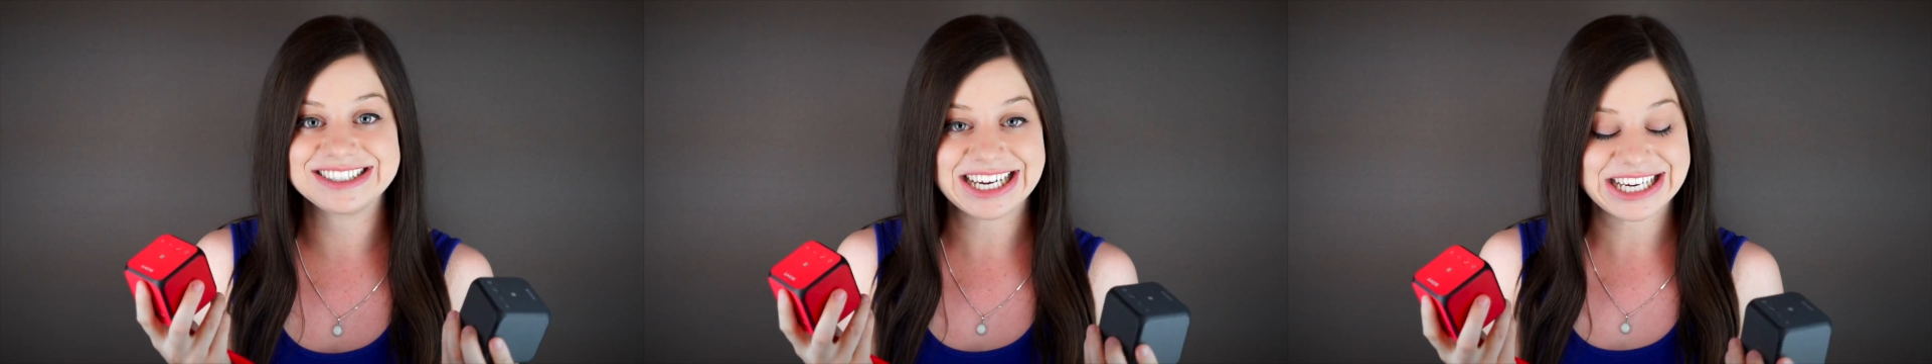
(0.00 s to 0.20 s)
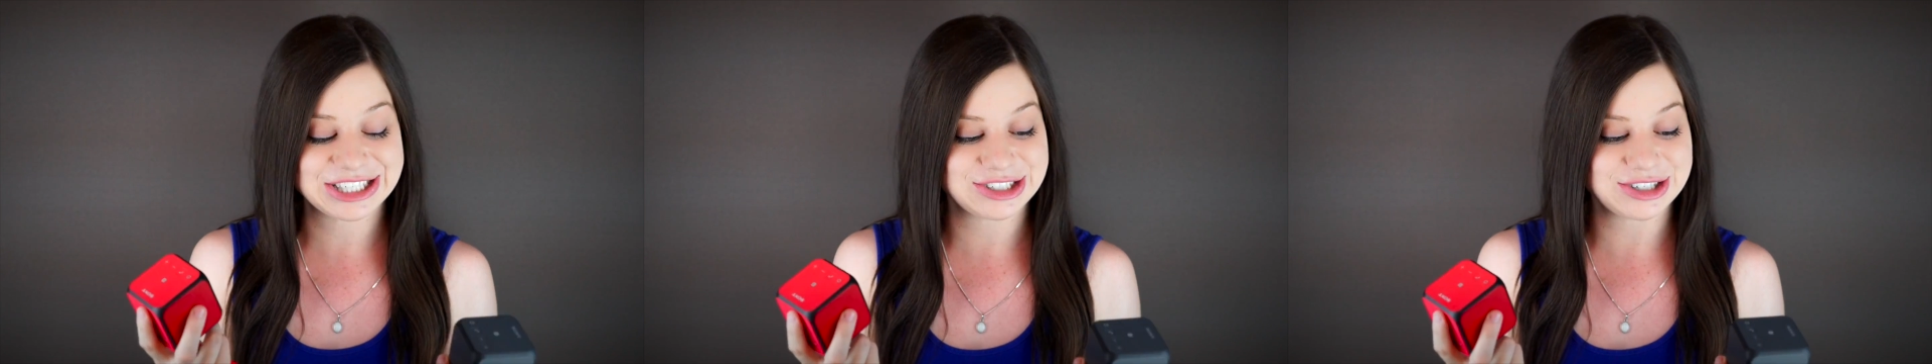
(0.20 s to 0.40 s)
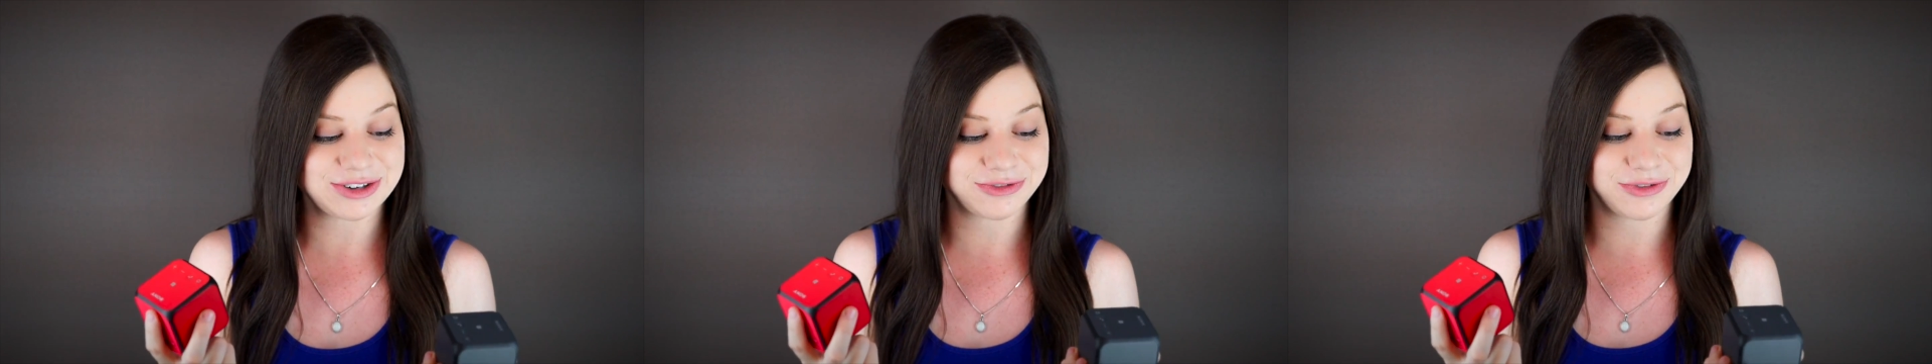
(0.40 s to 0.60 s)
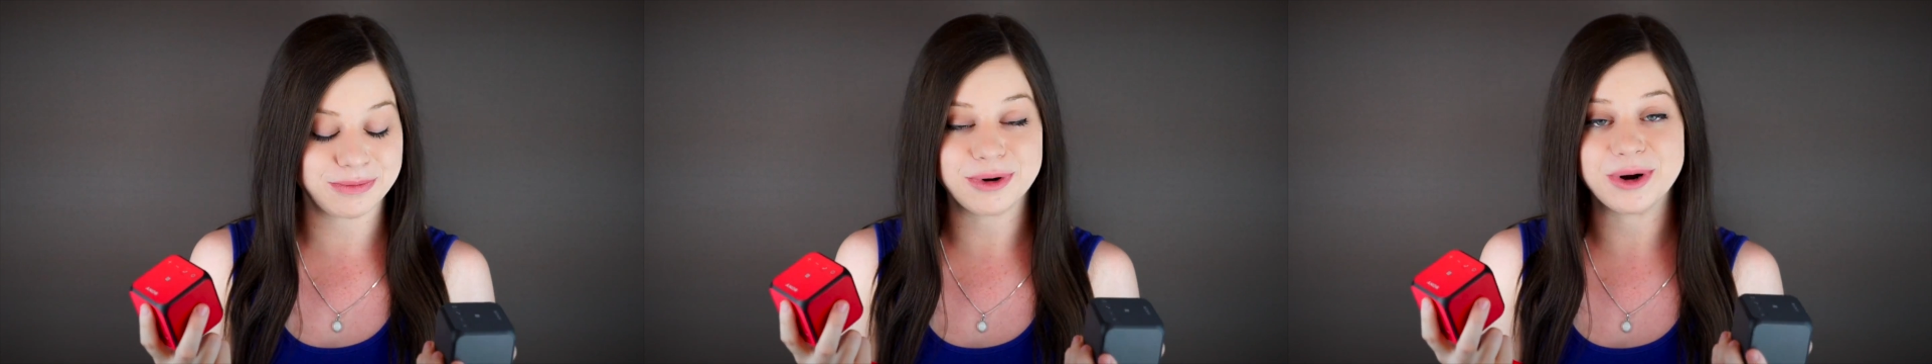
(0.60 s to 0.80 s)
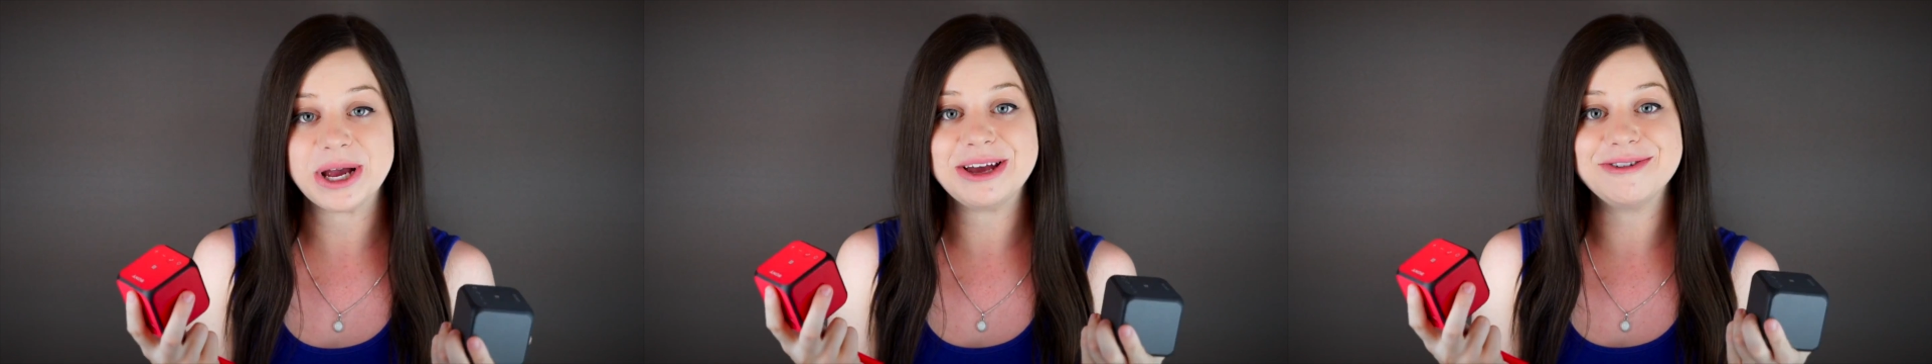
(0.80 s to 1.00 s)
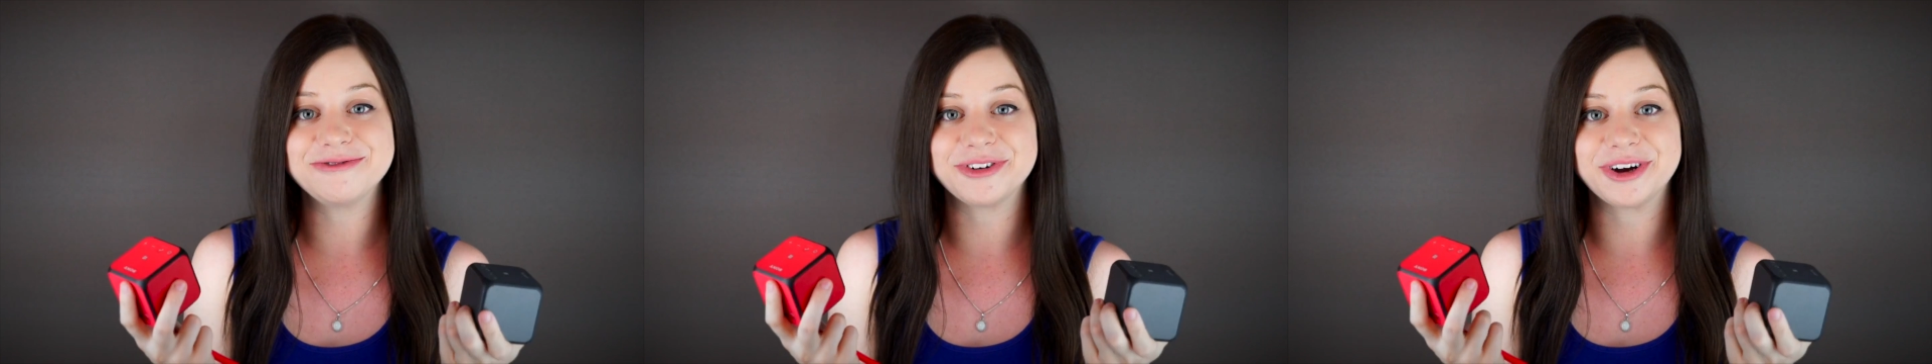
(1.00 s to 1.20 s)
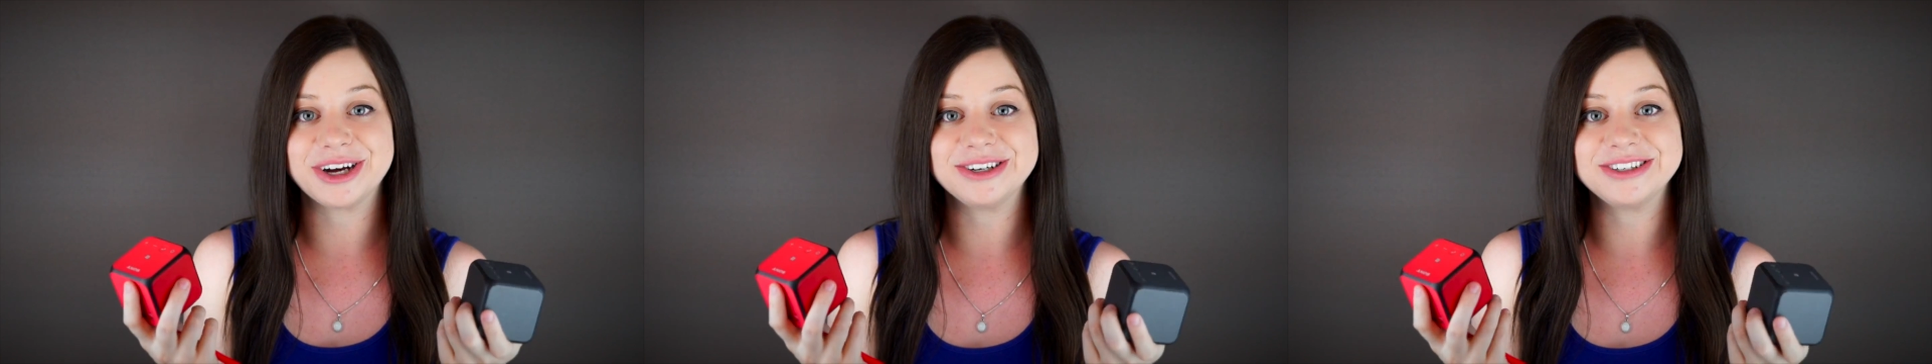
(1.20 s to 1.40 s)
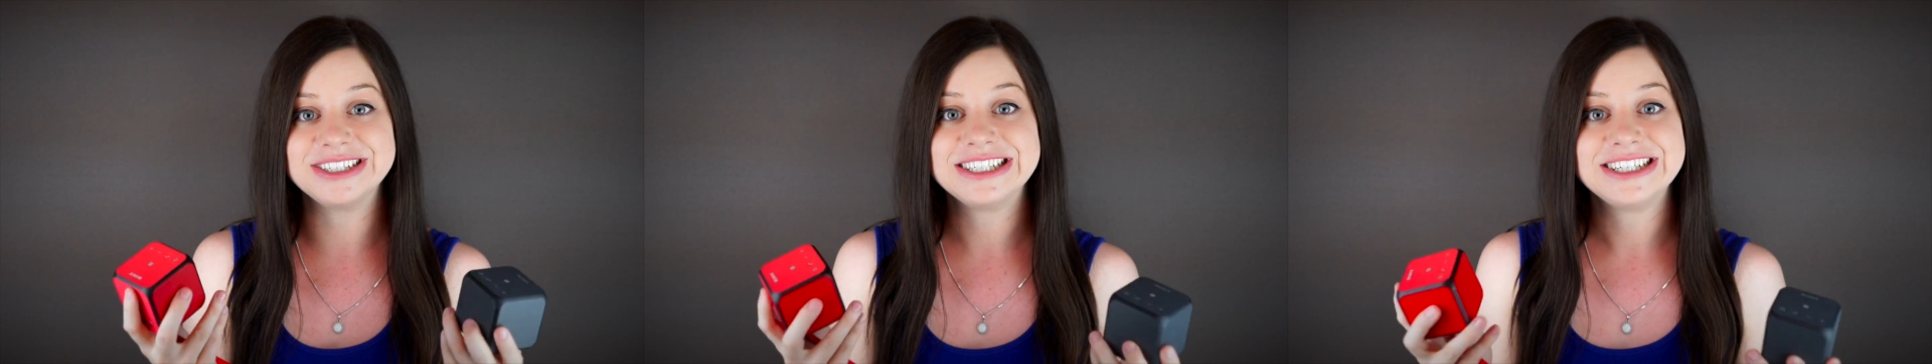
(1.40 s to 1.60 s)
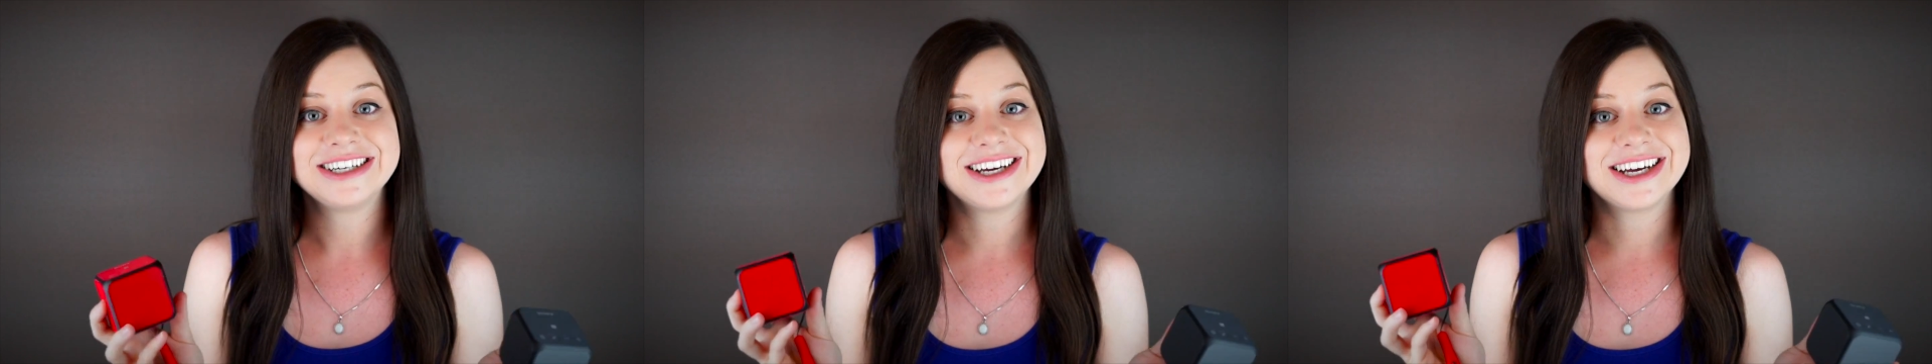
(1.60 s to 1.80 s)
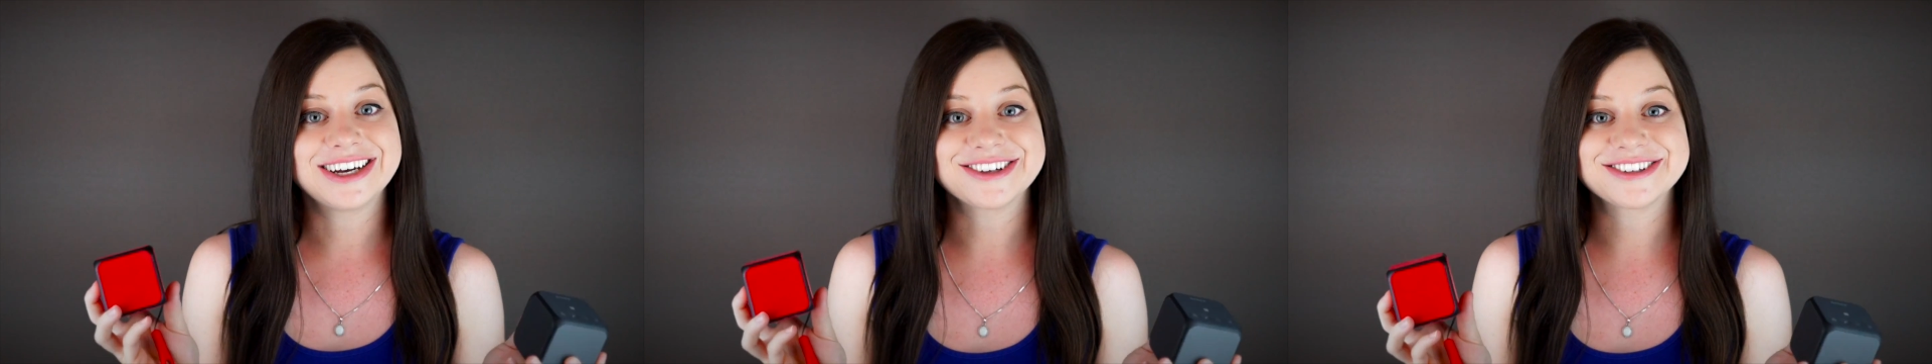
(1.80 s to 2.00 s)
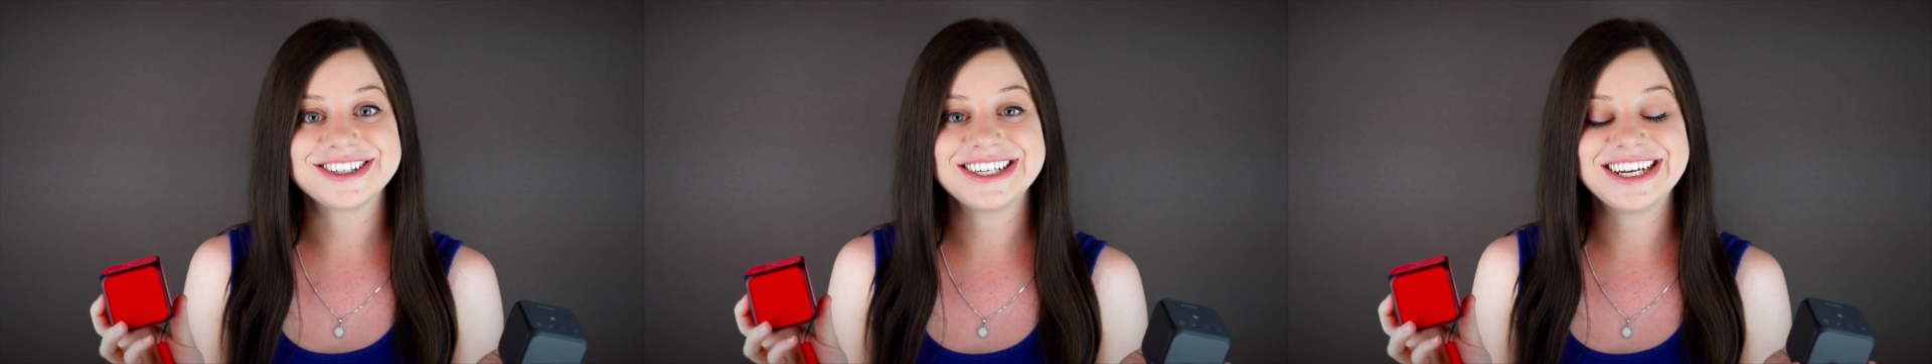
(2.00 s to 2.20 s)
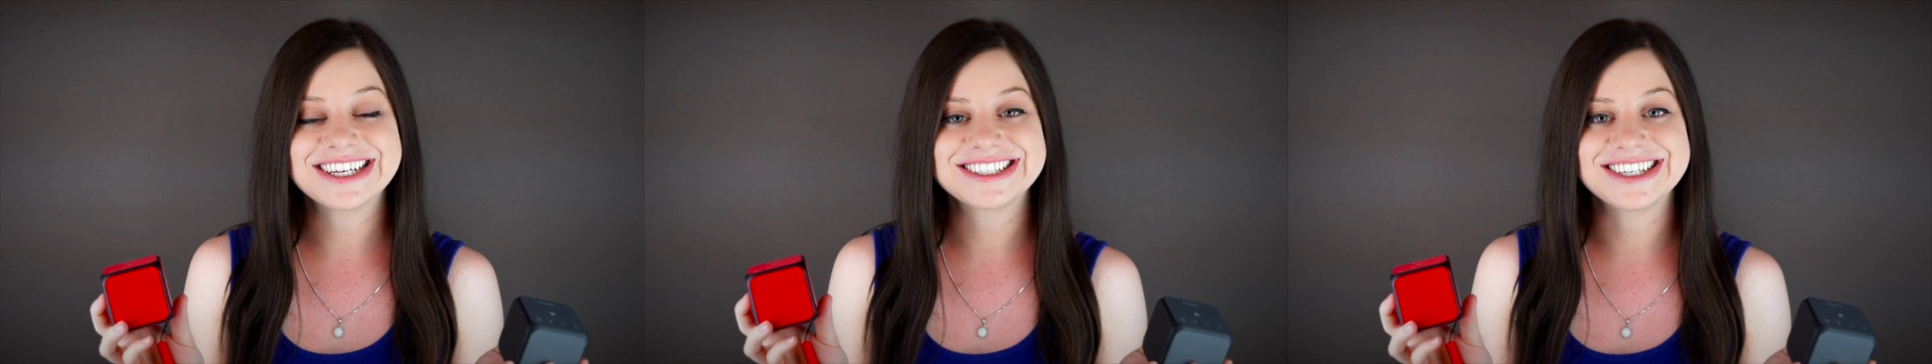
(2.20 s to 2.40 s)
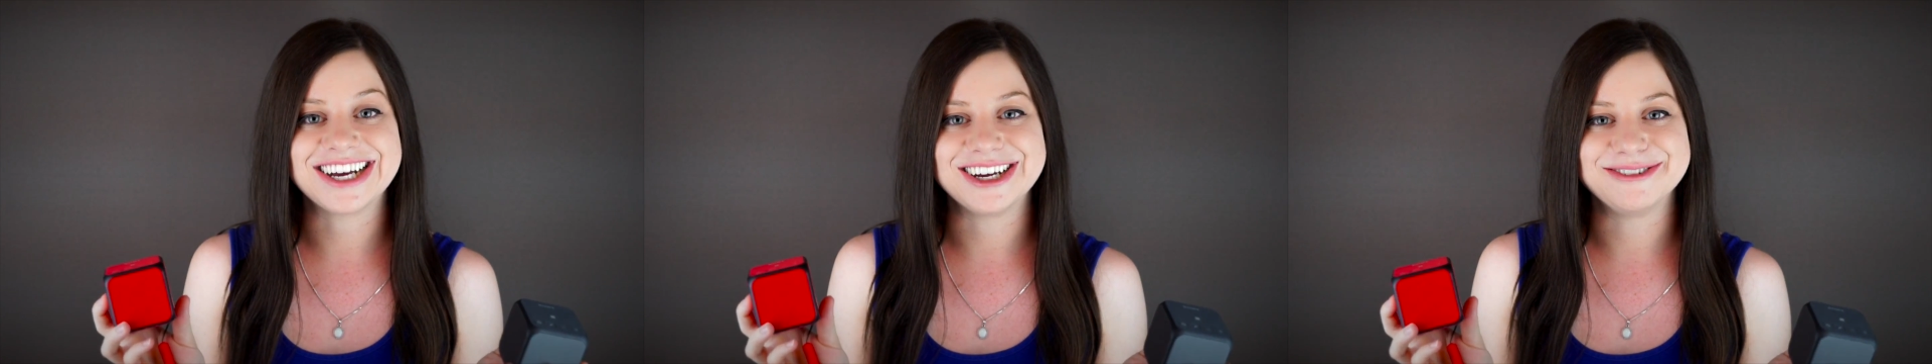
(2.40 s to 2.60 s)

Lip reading: Stay tuned for more info and I'll see you next